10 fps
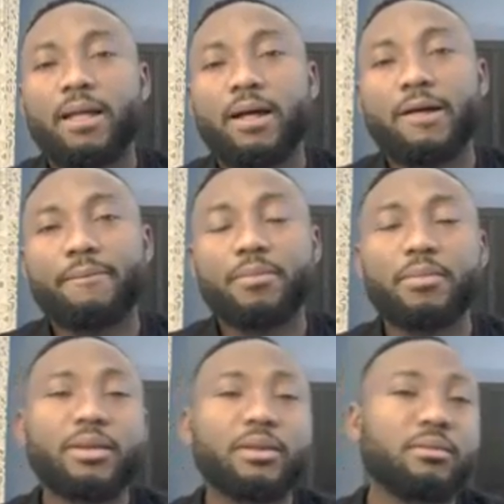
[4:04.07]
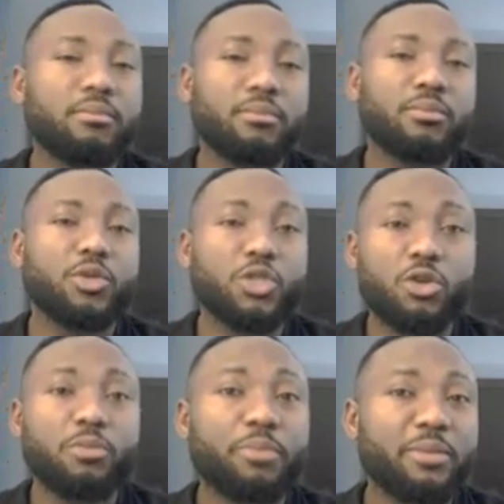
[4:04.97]
you
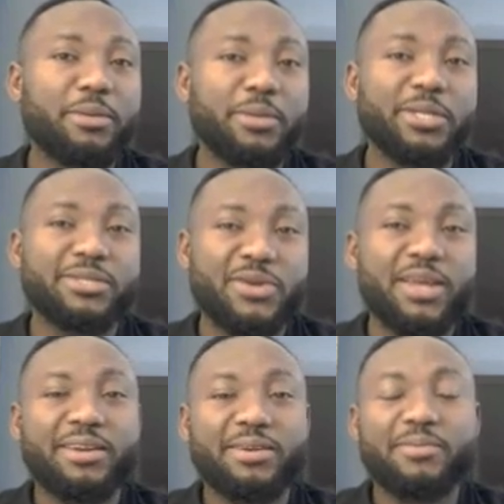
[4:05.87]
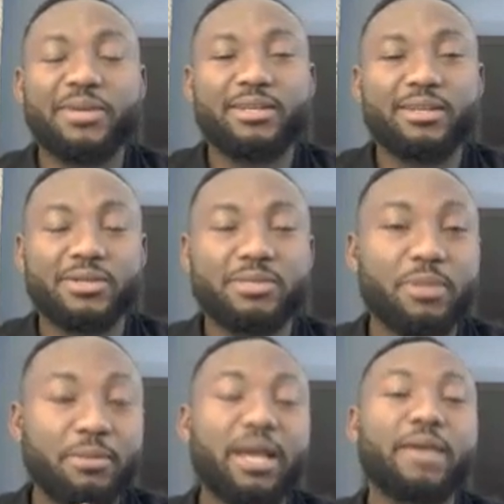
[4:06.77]
shouldn't be maybe a trader, but because
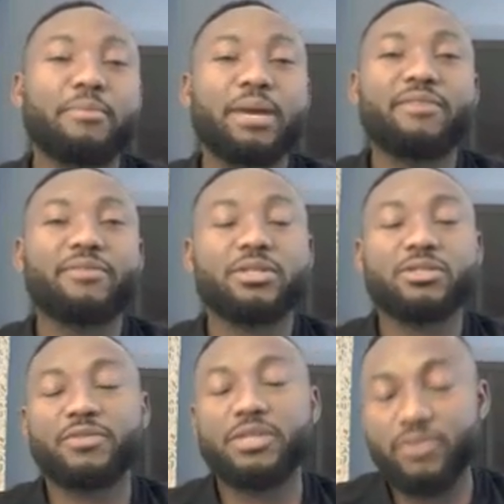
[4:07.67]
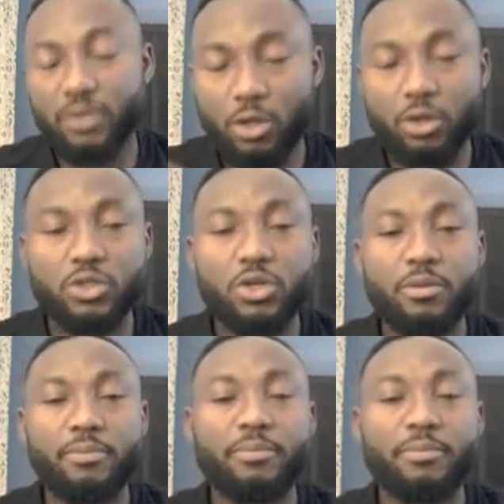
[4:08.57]
my philosophy is long term,